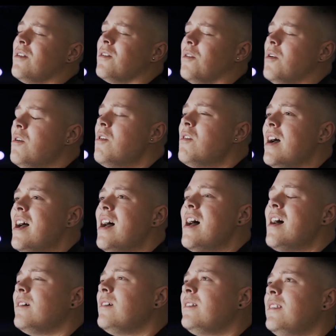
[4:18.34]
Oh,
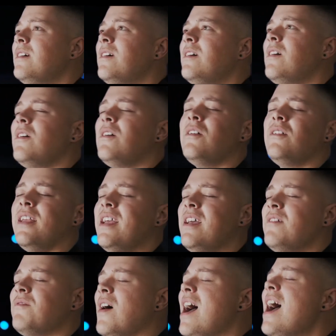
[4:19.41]
how long
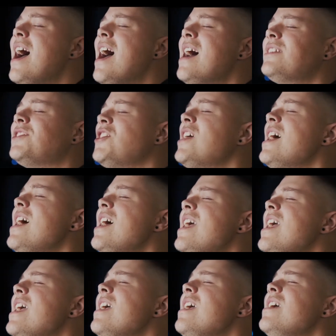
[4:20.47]
have I
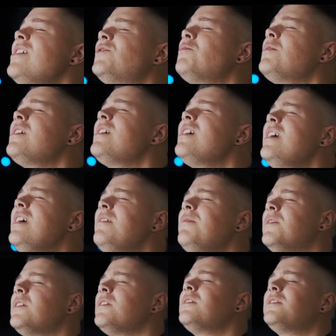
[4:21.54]
chased
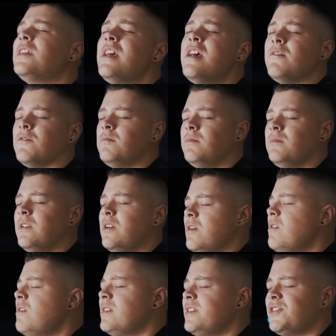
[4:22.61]
rivers from
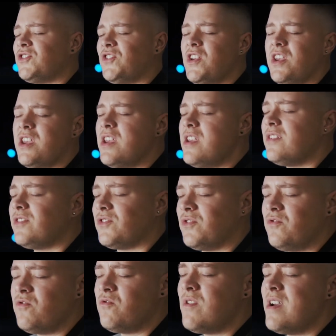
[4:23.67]
lowly seas to
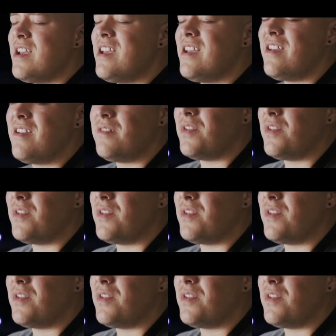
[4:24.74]
where